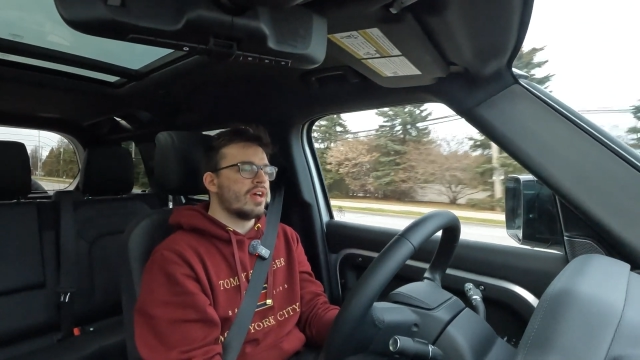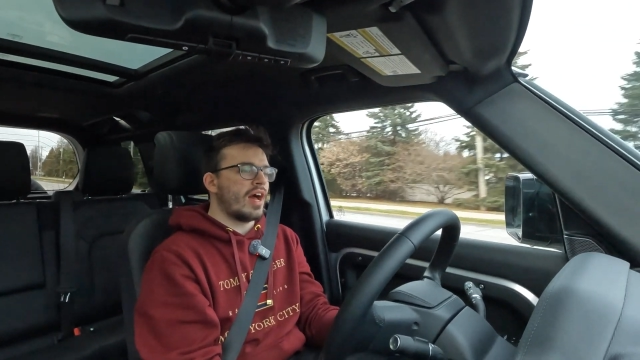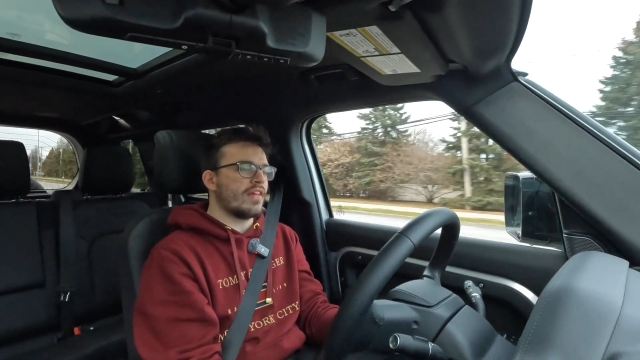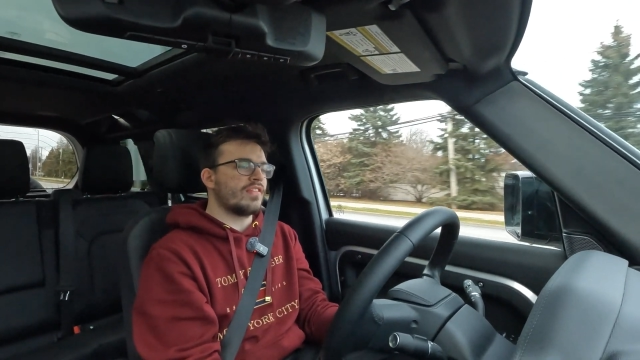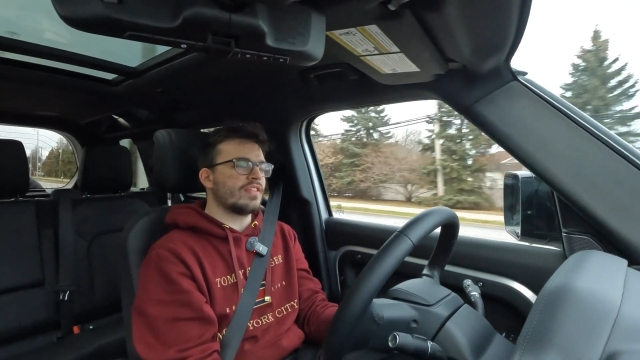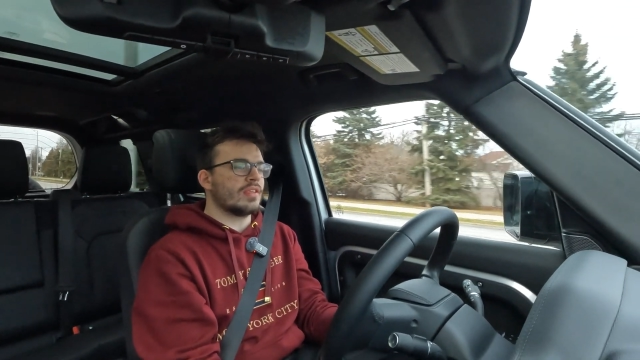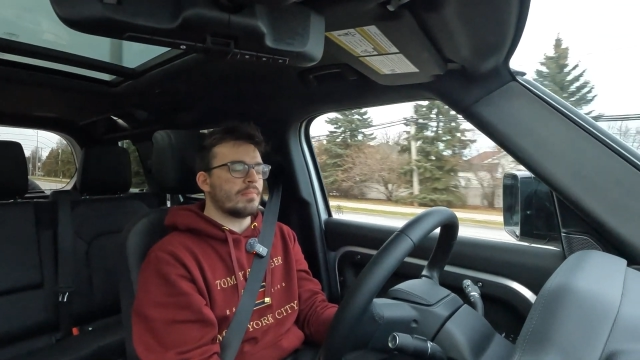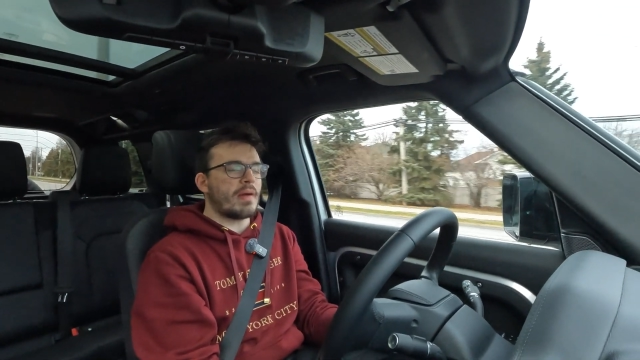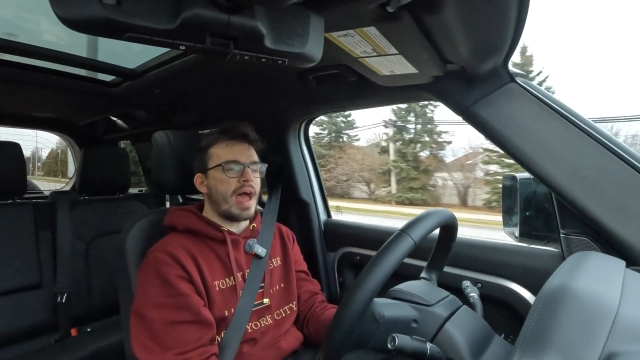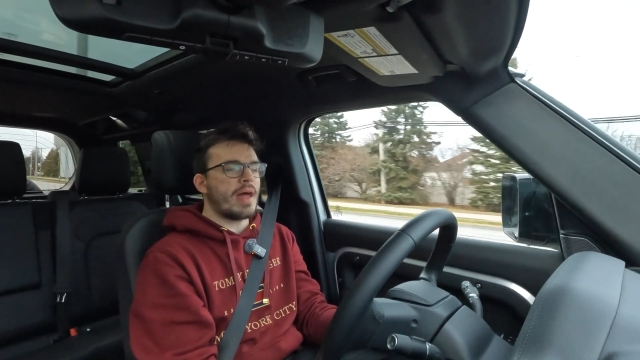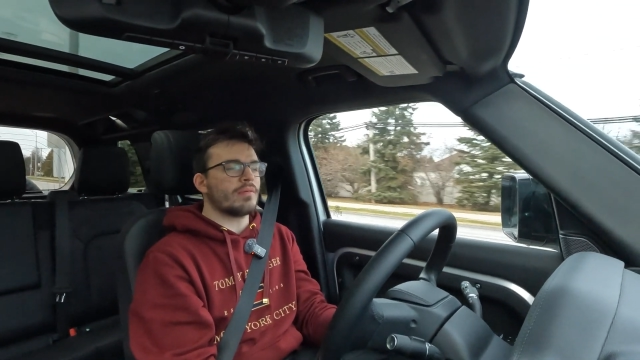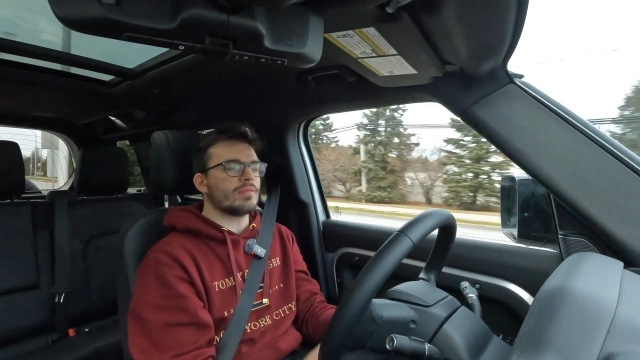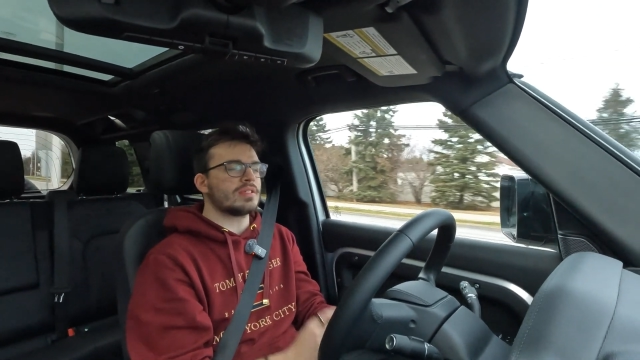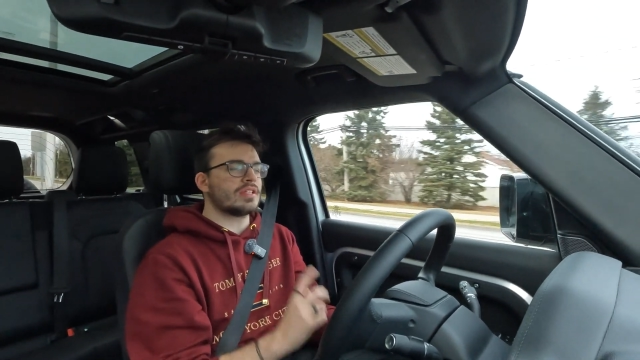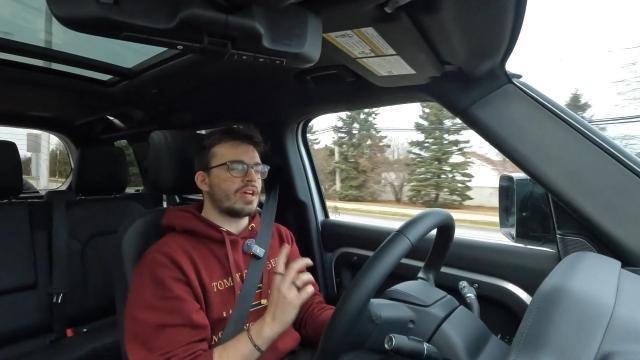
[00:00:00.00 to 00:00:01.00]
I think the
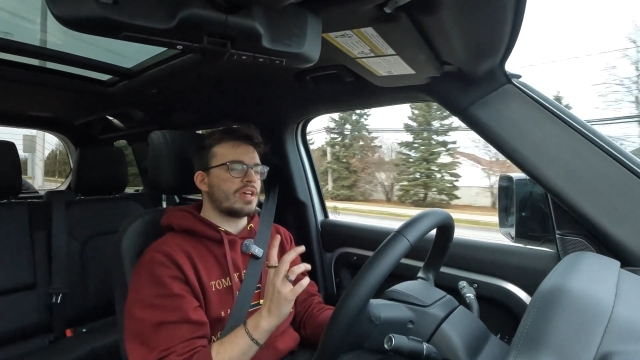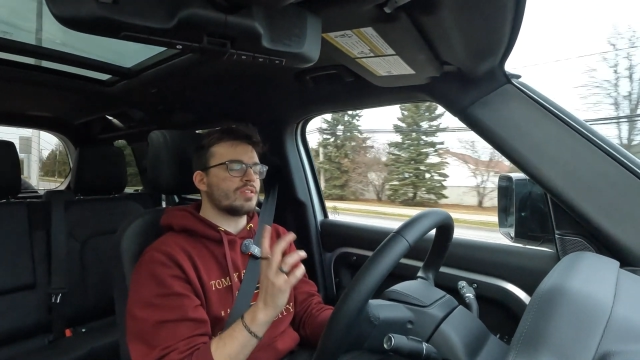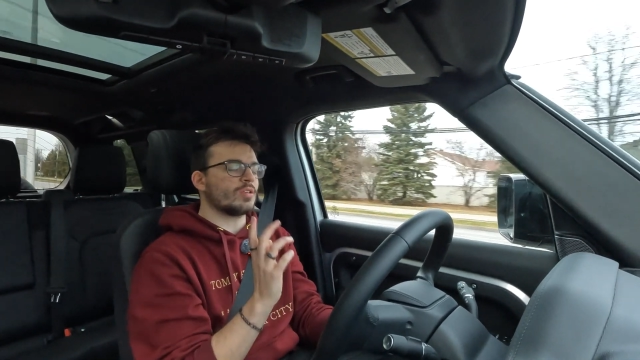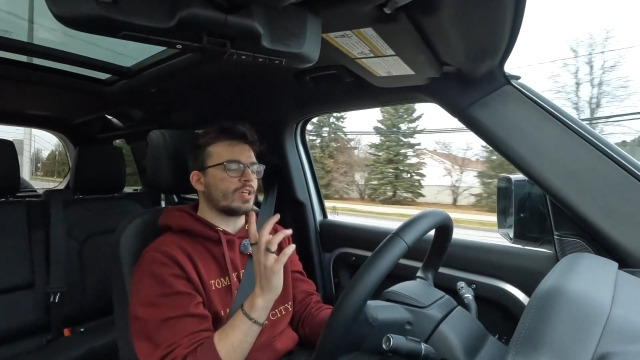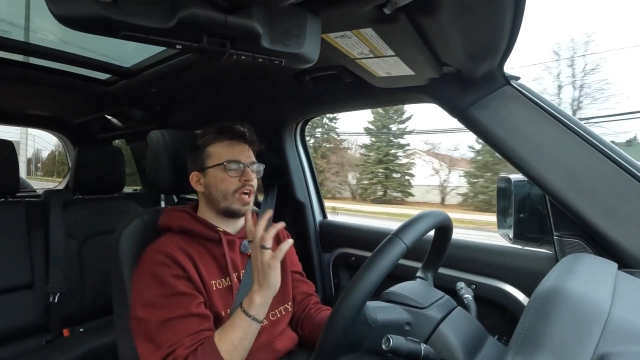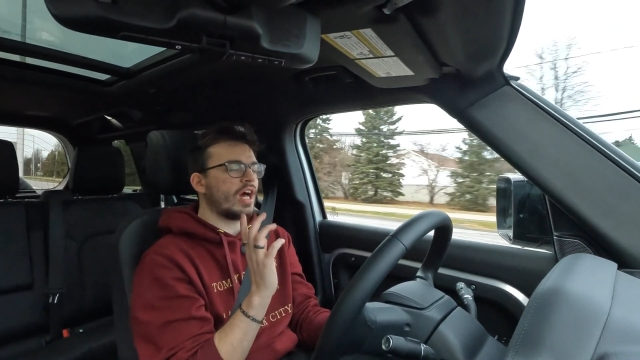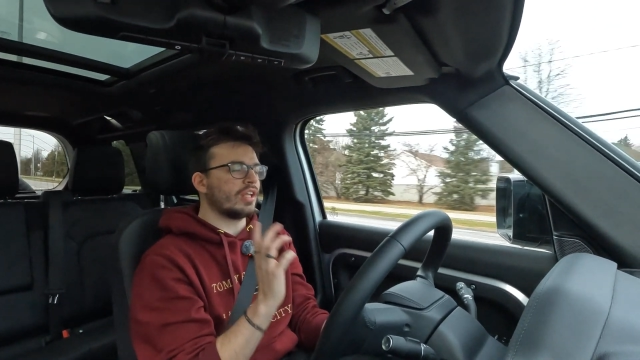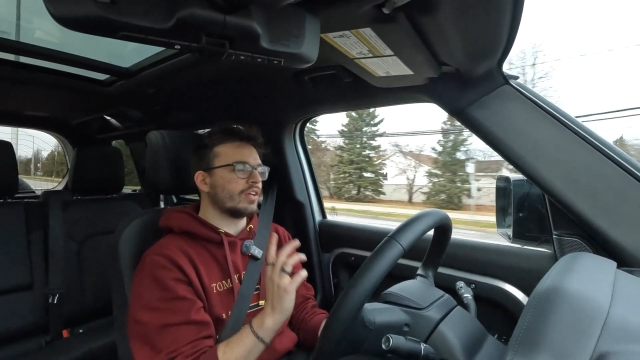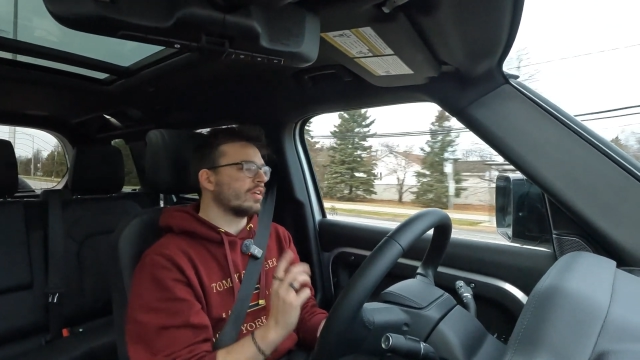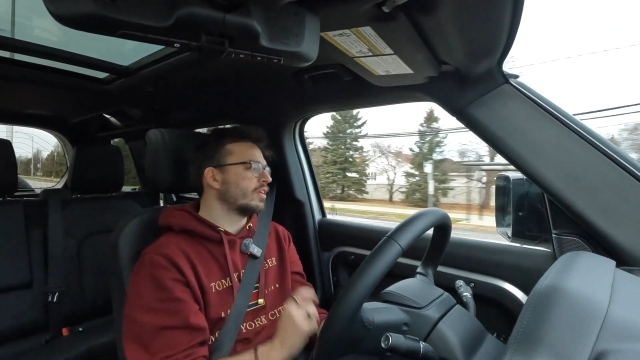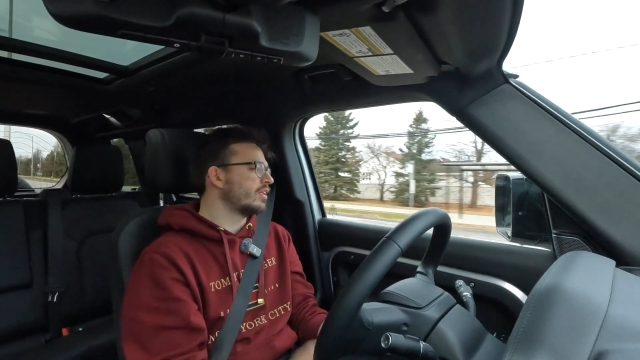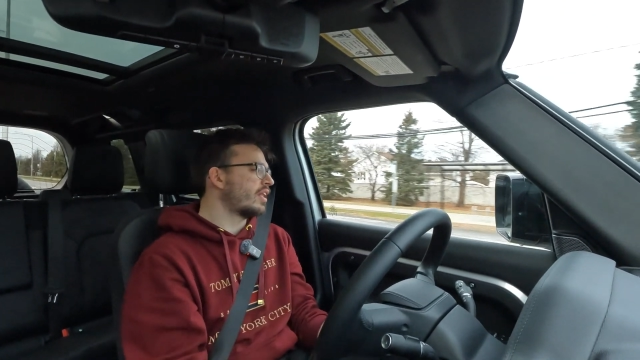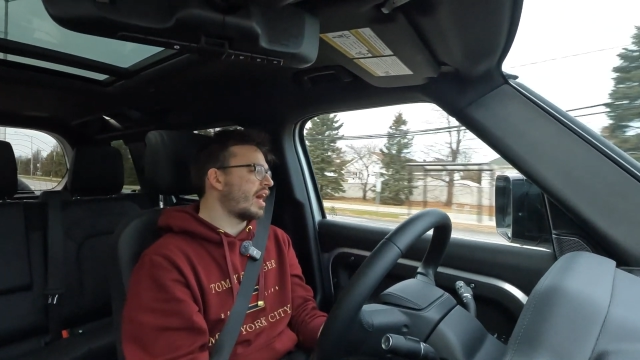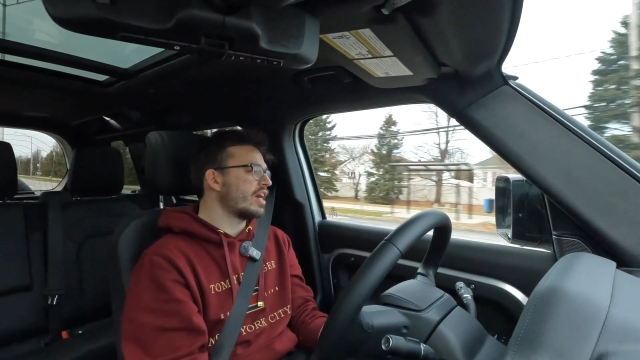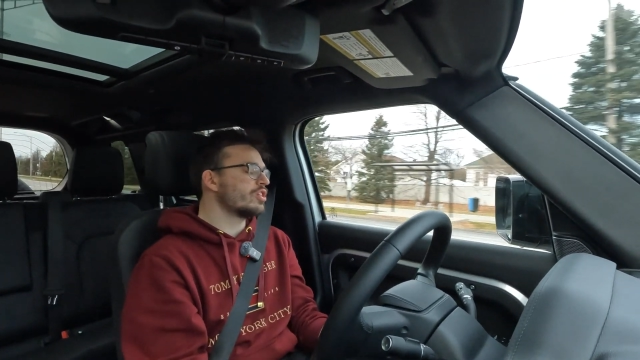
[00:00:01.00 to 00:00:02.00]
matte was a nicer color
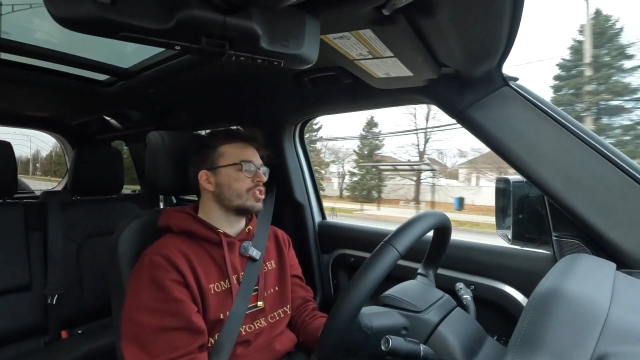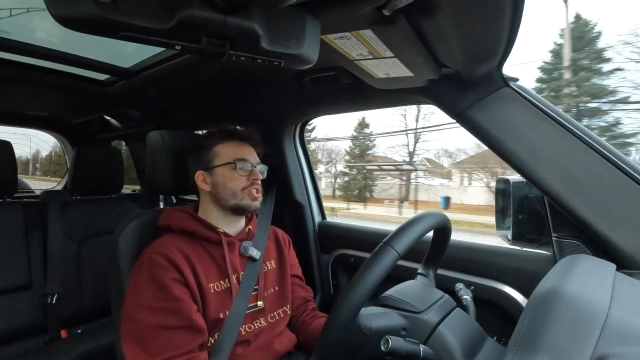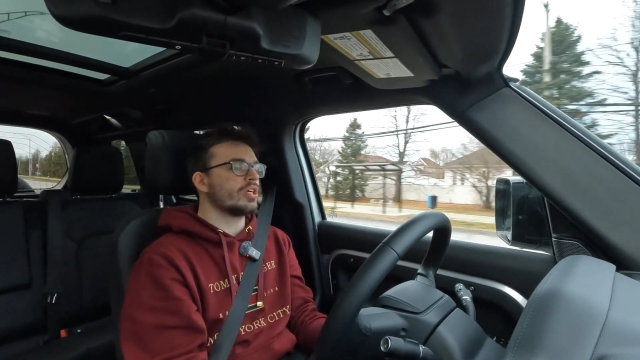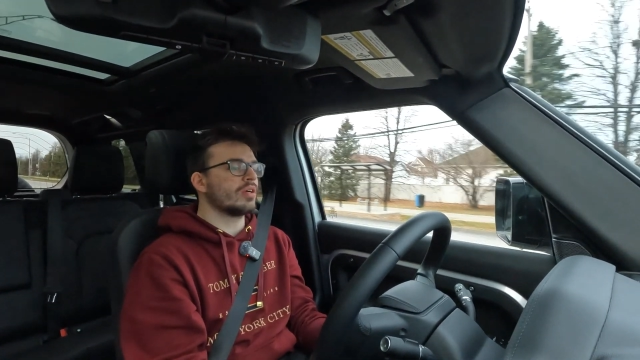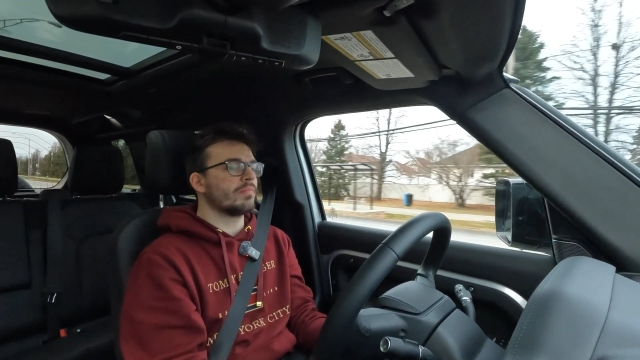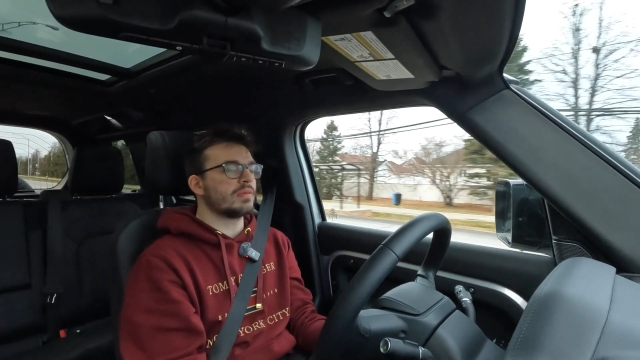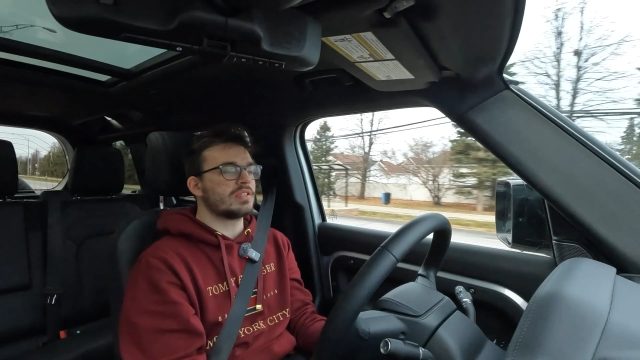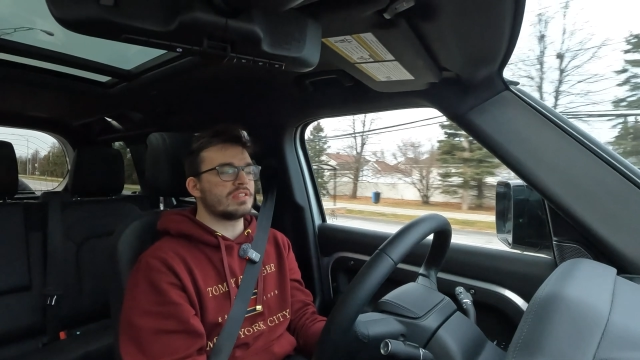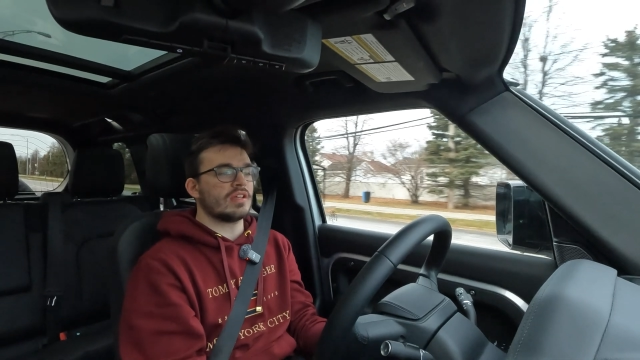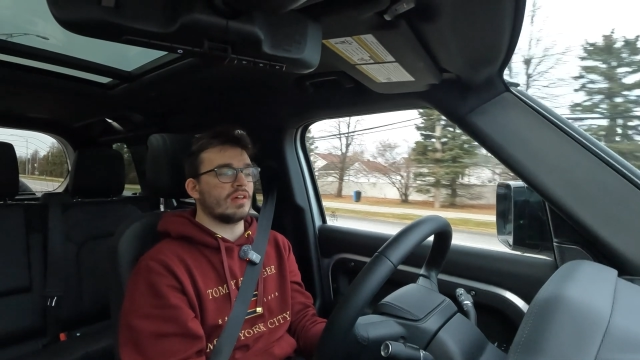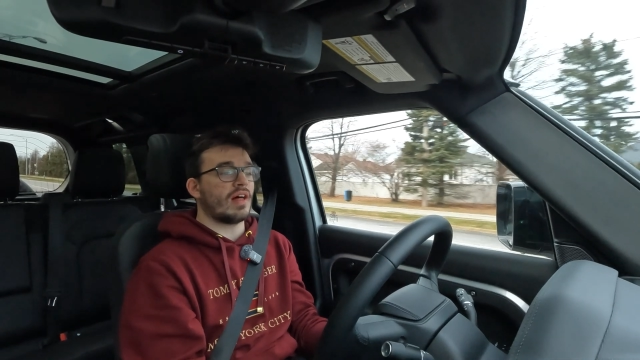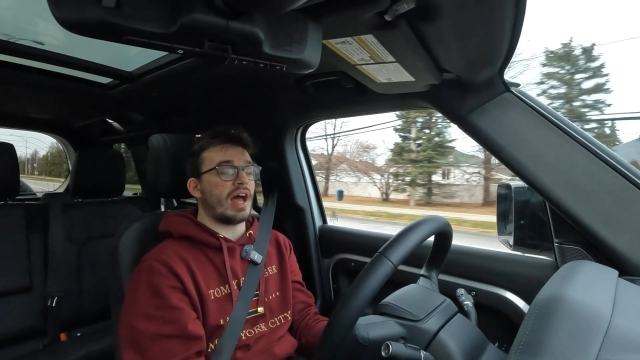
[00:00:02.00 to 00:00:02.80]
last year, but still,